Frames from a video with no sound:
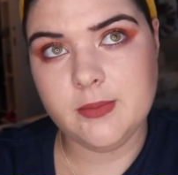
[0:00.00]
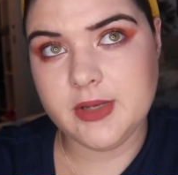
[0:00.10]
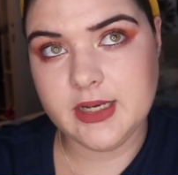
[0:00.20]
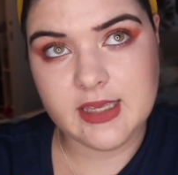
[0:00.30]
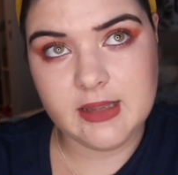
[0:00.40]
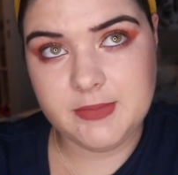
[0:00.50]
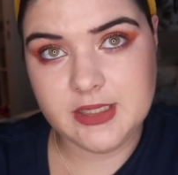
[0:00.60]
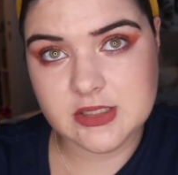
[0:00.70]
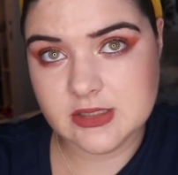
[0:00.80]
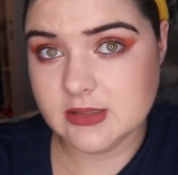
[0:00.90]
but it can be
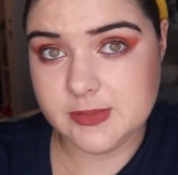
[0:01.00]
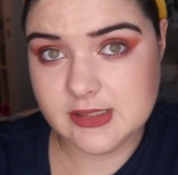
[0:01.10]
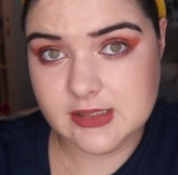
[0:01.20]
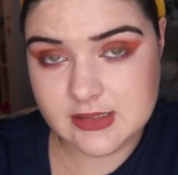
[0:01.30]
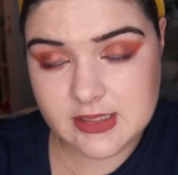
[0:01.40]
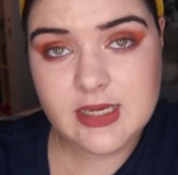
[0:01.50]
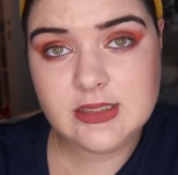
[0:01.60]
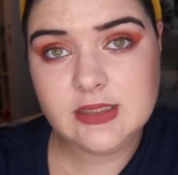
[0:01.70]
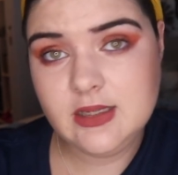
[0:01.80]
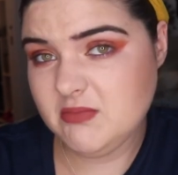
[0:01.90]
just as busy as
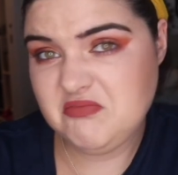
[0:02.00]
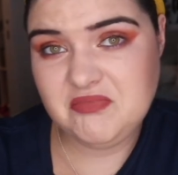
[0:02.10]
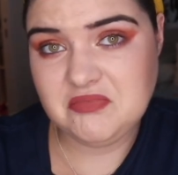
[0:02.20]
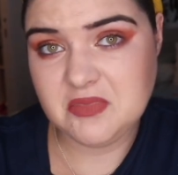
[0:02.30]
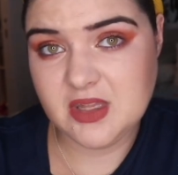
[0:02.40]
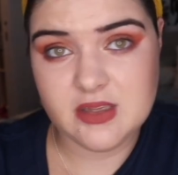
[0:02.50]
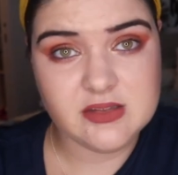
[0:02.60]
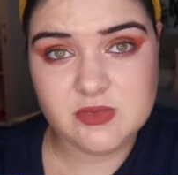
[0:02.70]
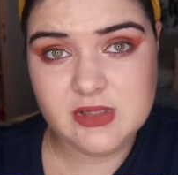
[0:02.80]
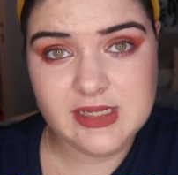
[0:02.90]
daytime.
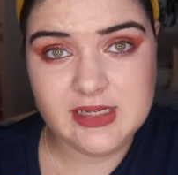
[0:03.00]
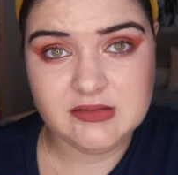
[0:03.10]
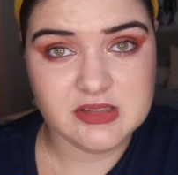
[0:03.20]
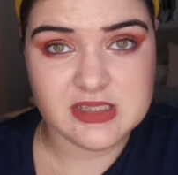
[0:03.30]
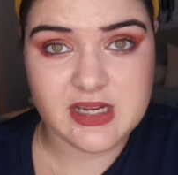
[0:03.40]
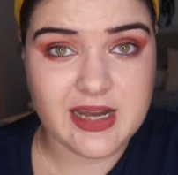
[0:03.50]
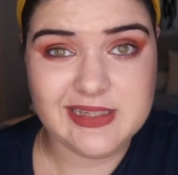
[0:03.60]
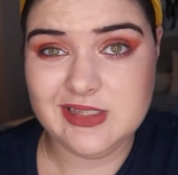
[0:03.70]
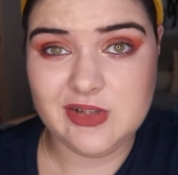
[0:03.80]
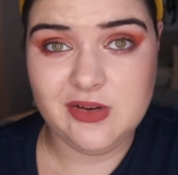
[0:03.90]
It's really just
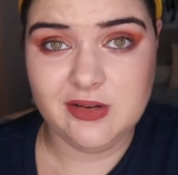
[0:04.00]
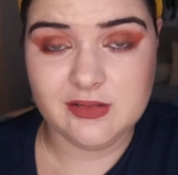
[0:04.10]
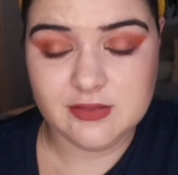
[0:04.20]
hard to know.